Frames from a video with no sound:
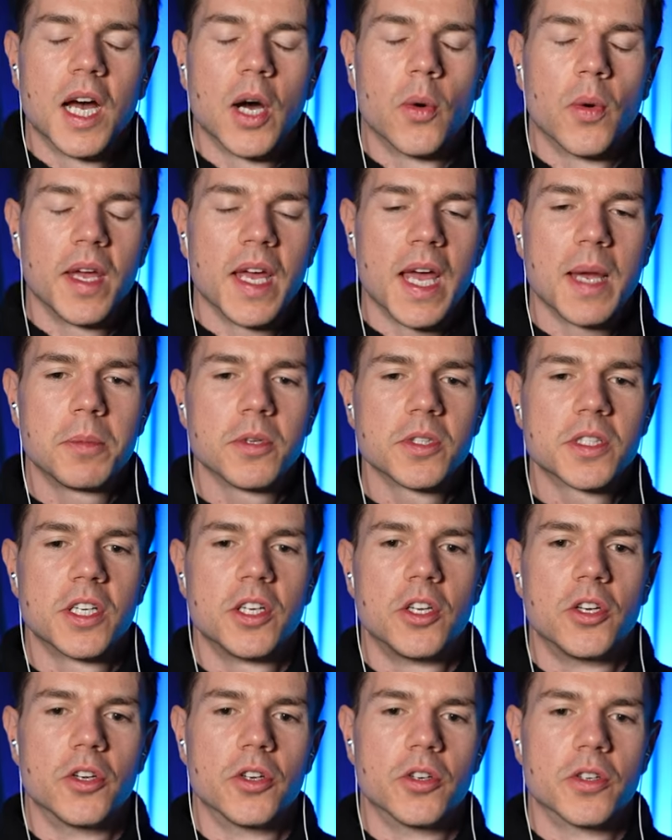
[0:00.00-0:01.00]
Are we able to
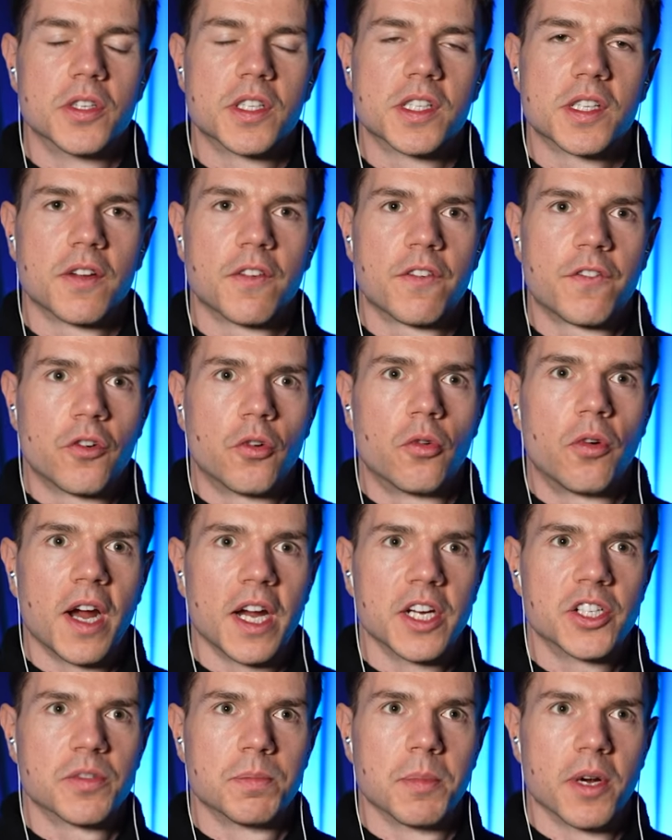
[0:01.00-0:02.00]
use full
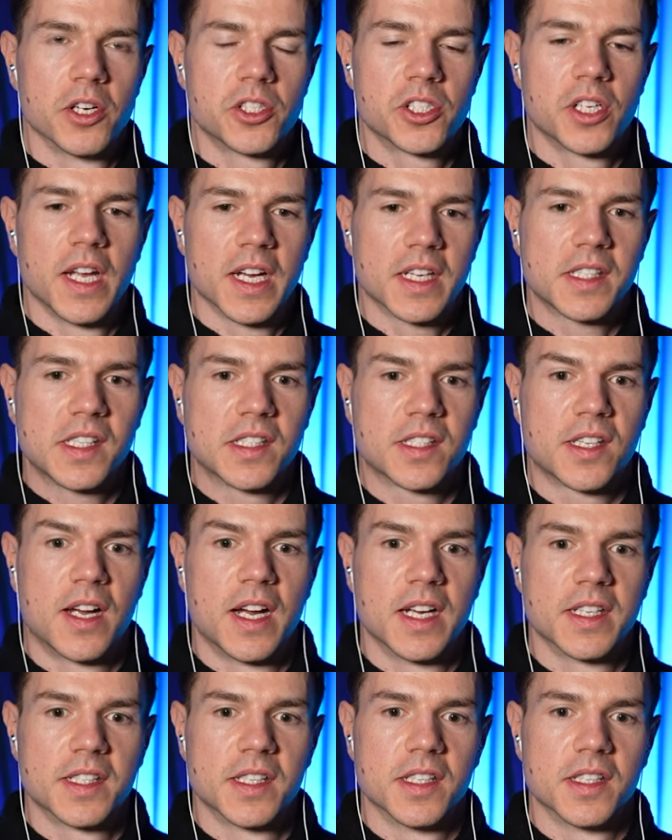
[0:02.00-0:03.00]
range of motion
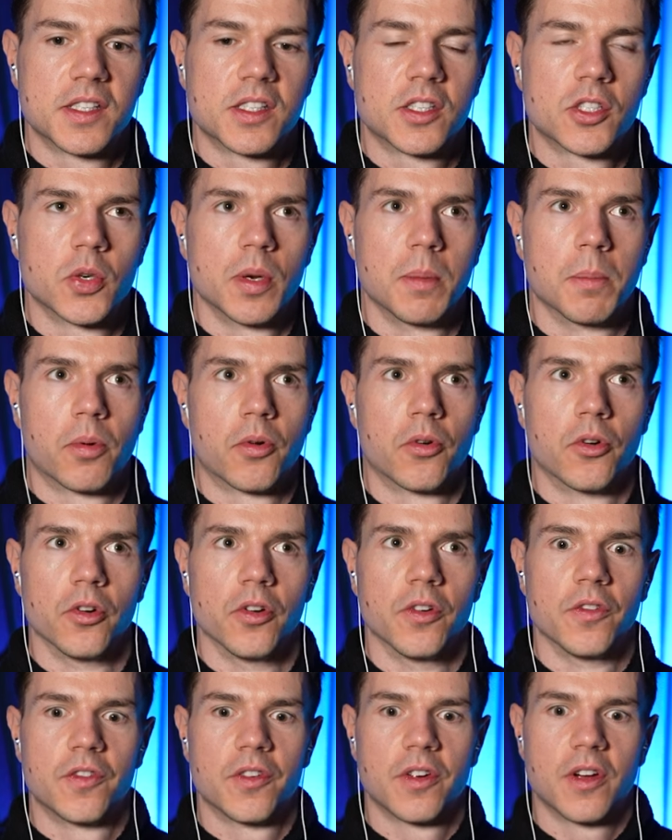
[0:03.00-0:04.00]
exercises to
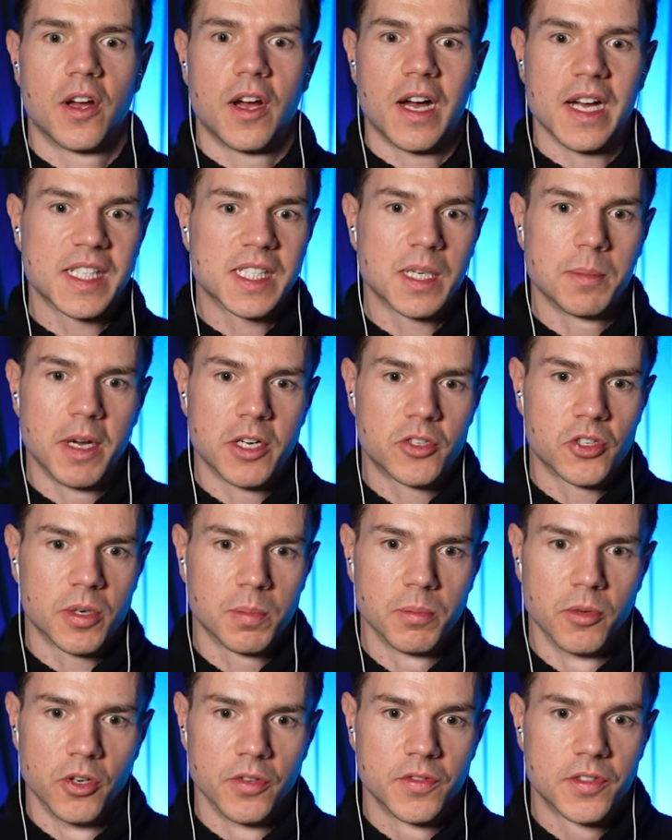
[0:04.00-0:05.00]
improve
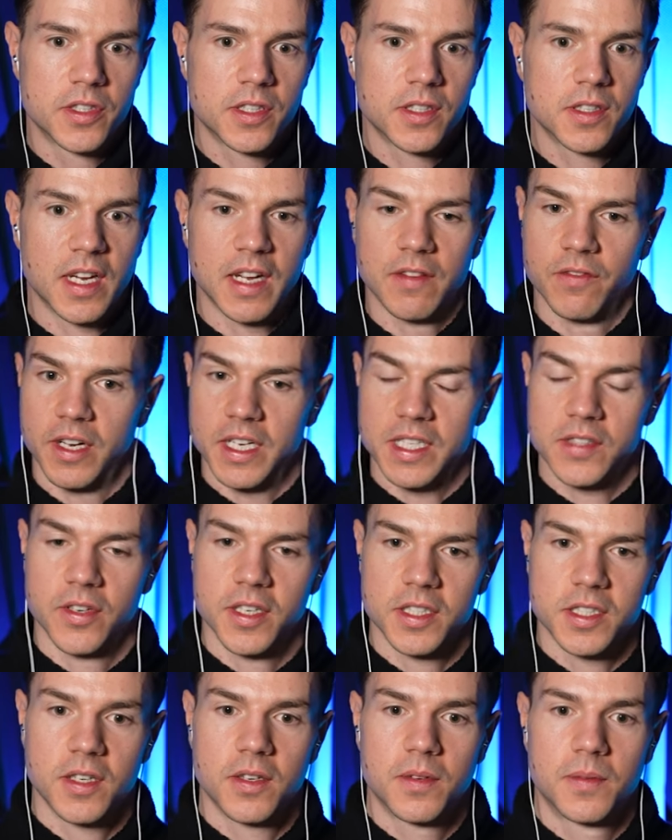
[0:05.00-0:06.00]
isometric moves and vice
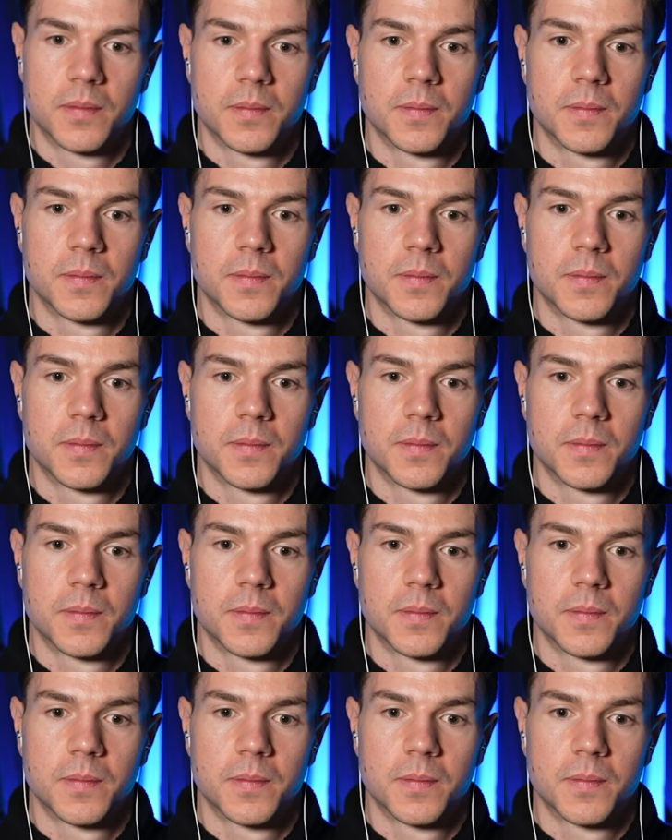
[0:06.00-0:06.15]
versa?